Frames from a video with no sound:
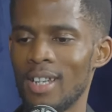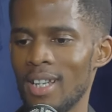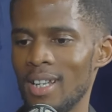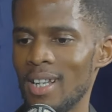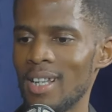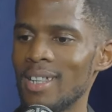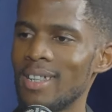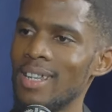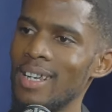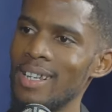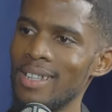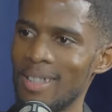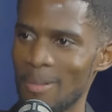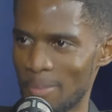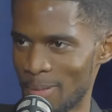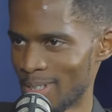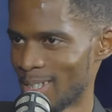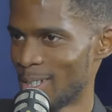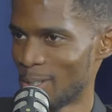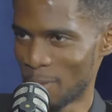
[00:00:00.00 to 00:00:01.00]
In the
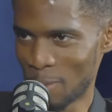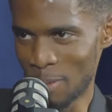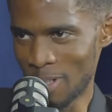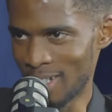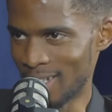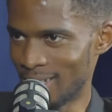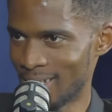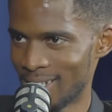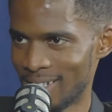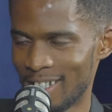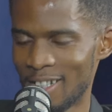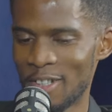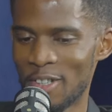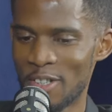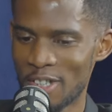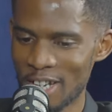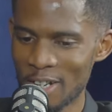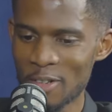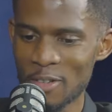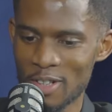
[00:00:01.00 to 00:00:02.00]
business world,
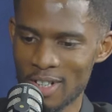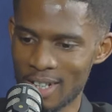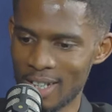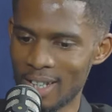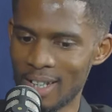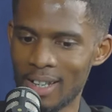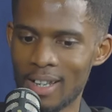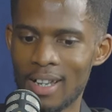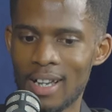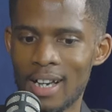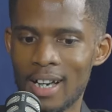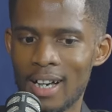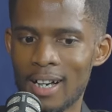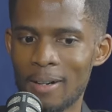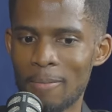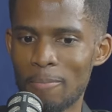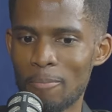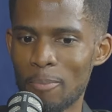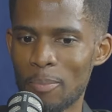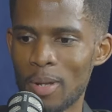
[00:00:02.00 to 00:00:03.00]
generally,
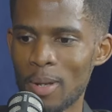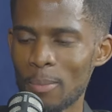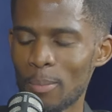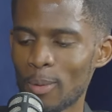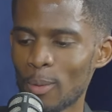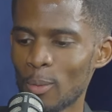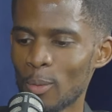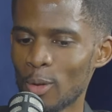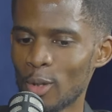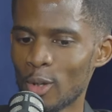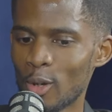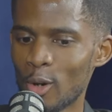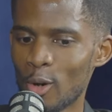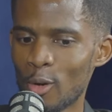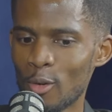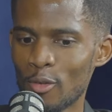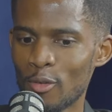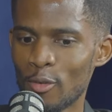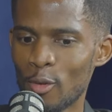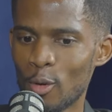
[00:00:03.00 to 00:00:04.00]
people would
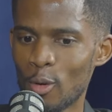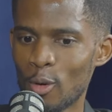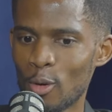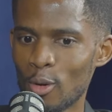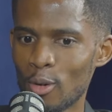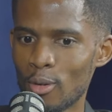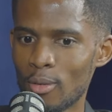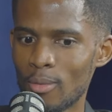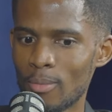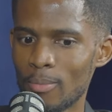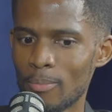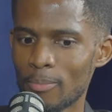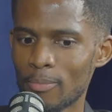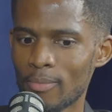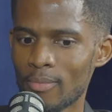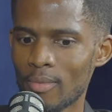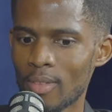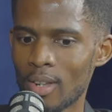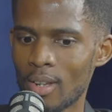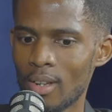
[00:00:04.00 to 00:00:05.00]
go for
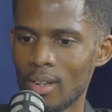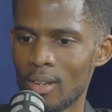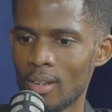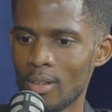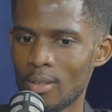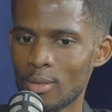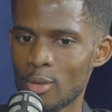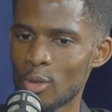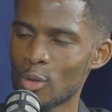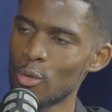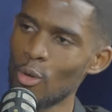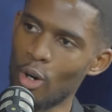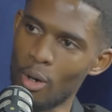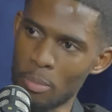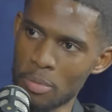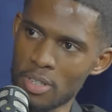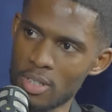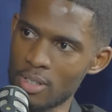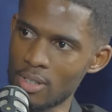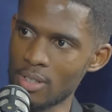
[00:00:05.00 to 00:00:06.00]
two
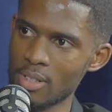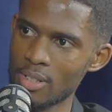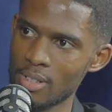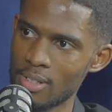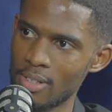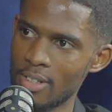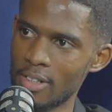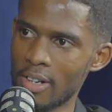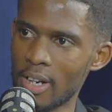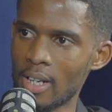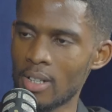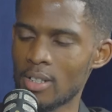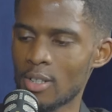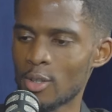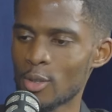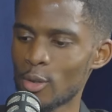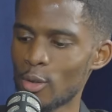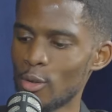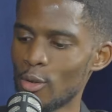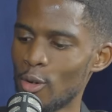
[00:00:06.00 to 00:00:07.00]
options, right?
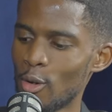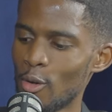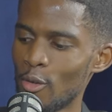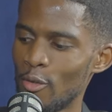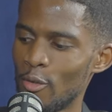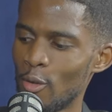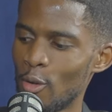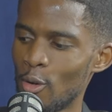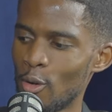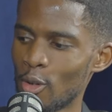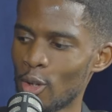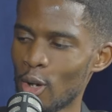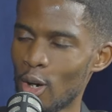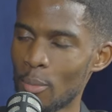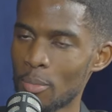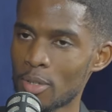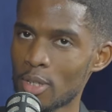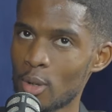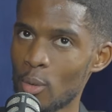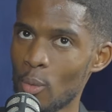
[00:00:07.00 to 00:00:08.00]
So you go for the
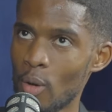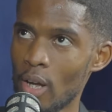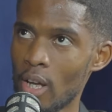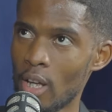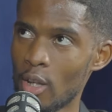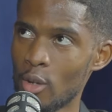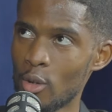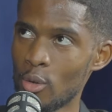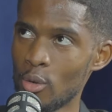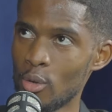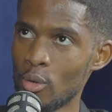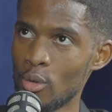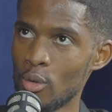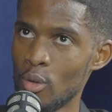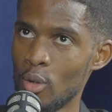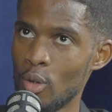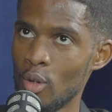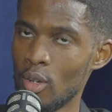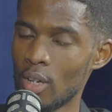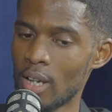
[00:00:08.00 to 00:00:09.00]
option where you
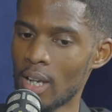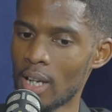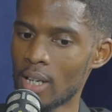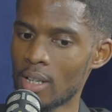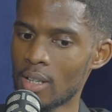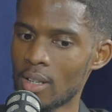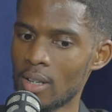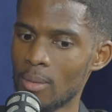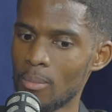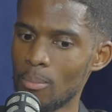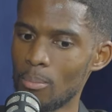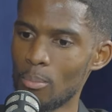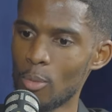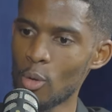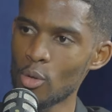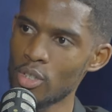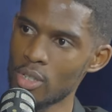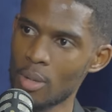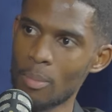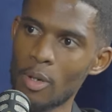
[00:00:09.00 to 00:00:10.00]
get the
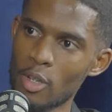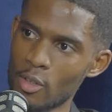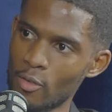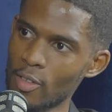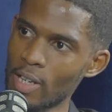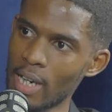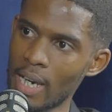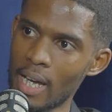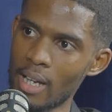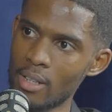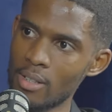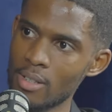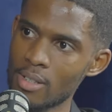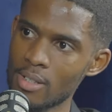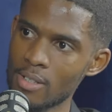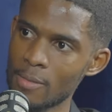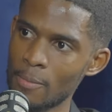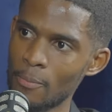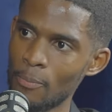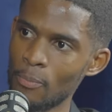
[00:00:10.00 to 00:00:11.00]
most amount of
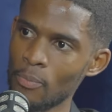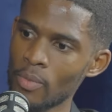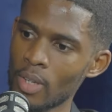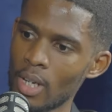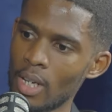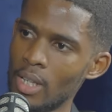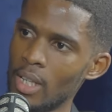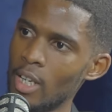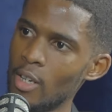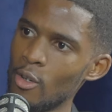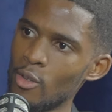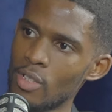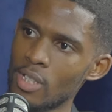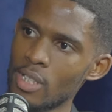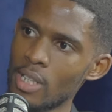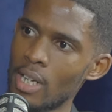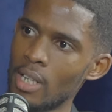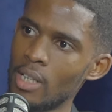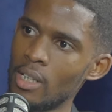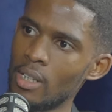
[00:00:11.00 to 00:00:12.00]
clients, and then you
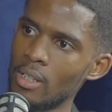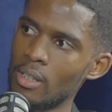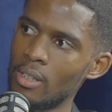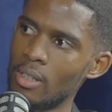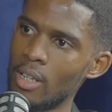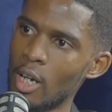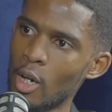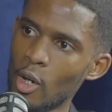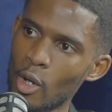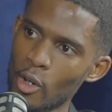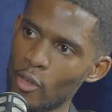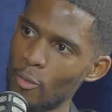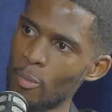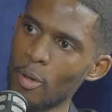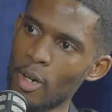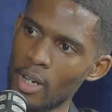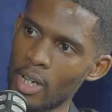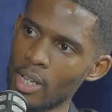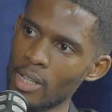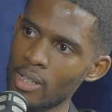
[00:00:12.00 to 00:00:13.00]
sell a lot of
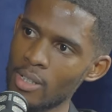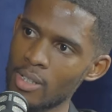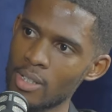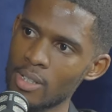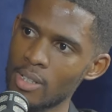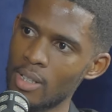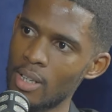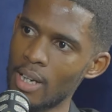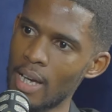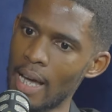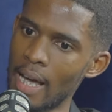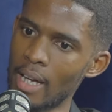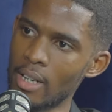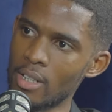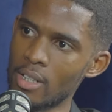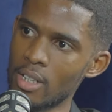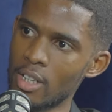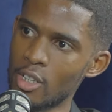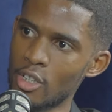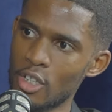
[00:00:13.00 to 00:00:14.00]
products
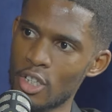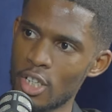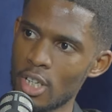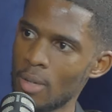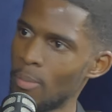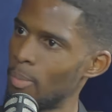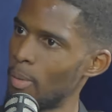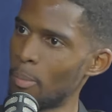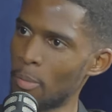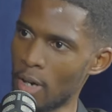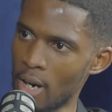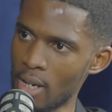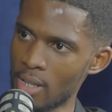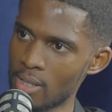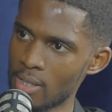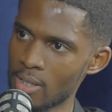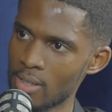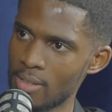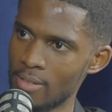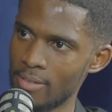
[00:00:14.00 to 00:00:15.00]
at a cheaper
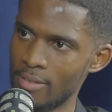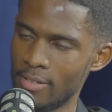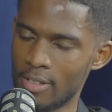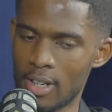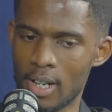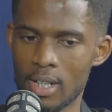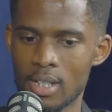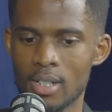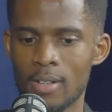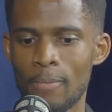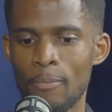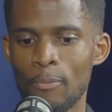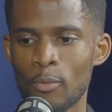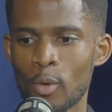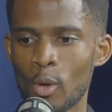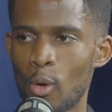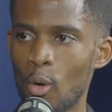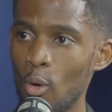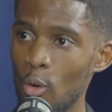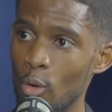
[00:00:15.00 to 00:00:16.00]
price, right?
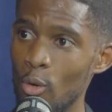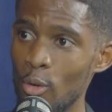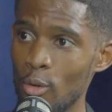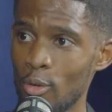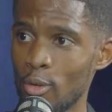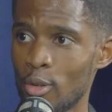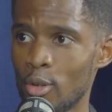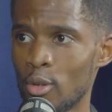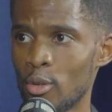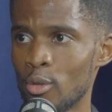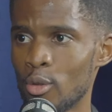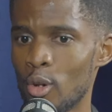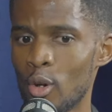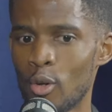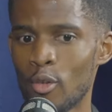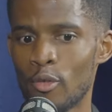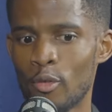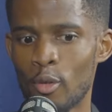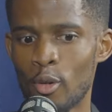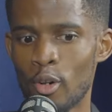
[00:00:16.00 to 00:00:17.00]
Or you go
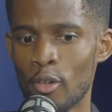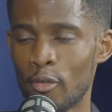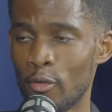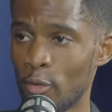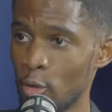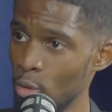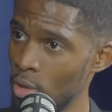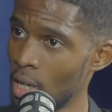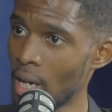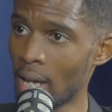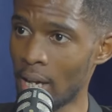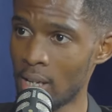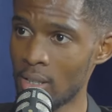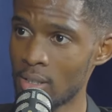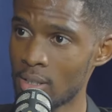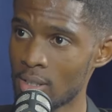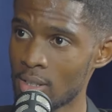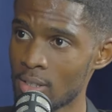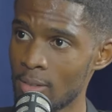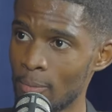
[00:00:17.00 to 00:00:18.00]
for a few
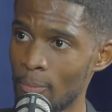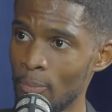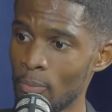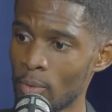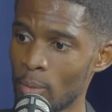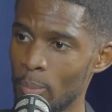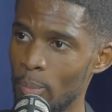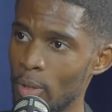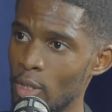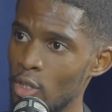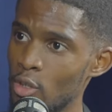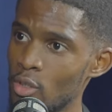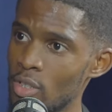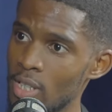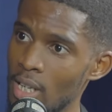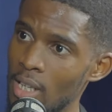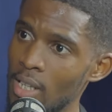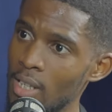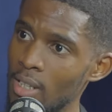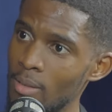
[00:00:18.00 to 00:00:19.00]
clients, but you
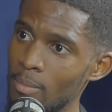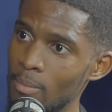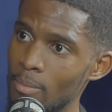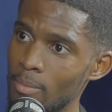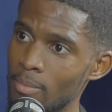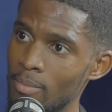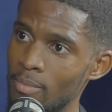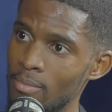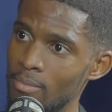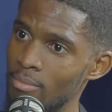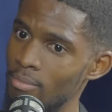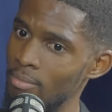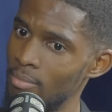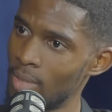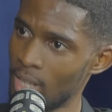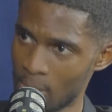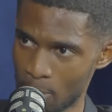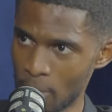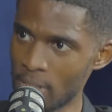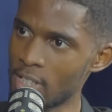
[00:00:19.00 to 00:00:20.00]
sell them
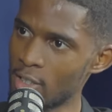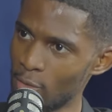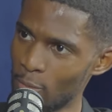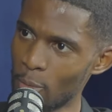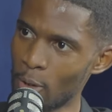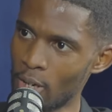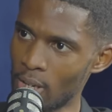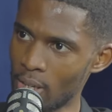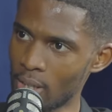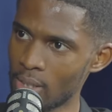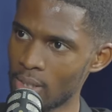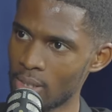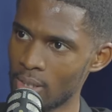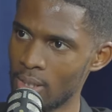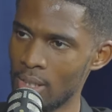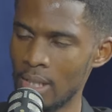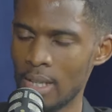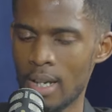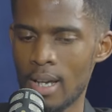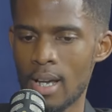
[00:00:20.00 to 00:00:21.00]
expensive product.
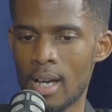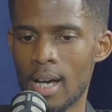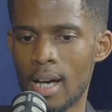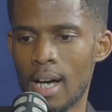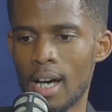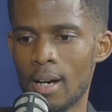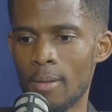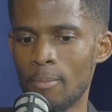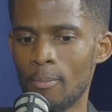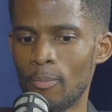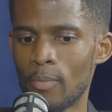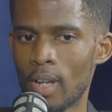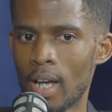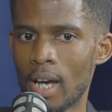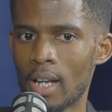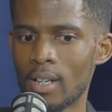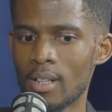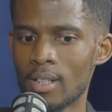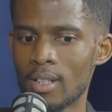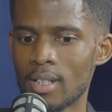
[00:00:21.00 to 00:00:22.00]

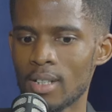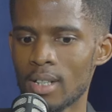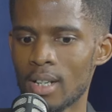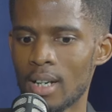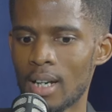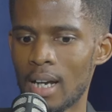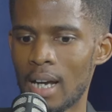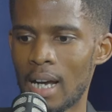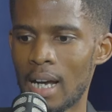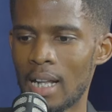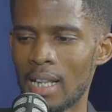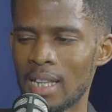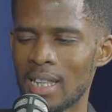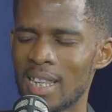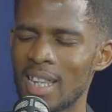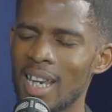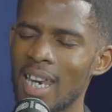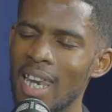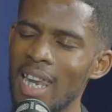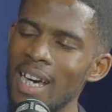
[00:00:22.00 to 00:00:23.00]
And
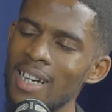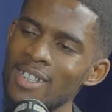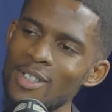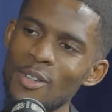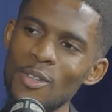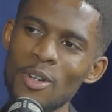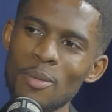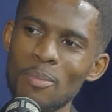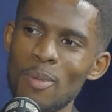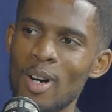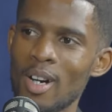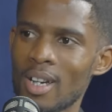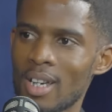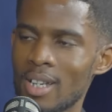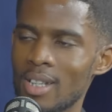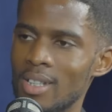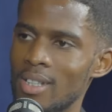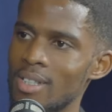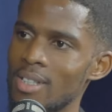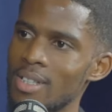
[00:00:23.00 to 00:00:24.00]
the luxury
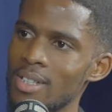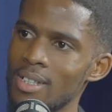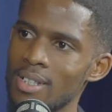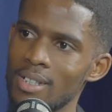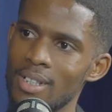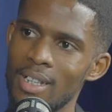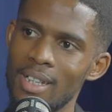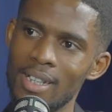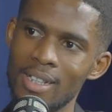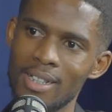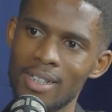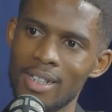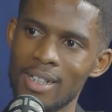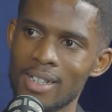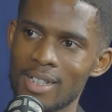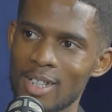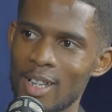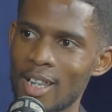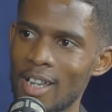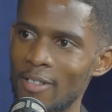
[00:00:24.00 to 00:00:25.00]
market in
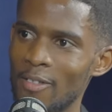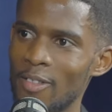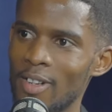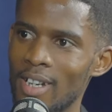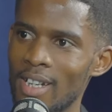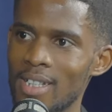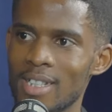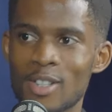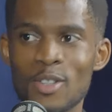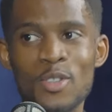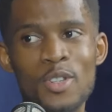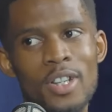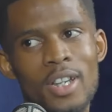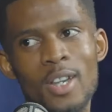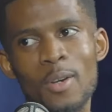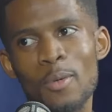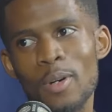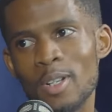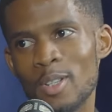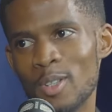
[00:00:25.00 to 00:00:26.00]
South Africa is a
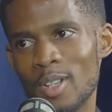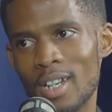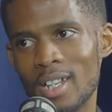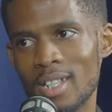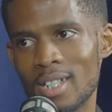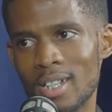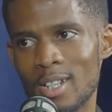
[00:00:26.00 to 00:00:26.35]
tricky one to enter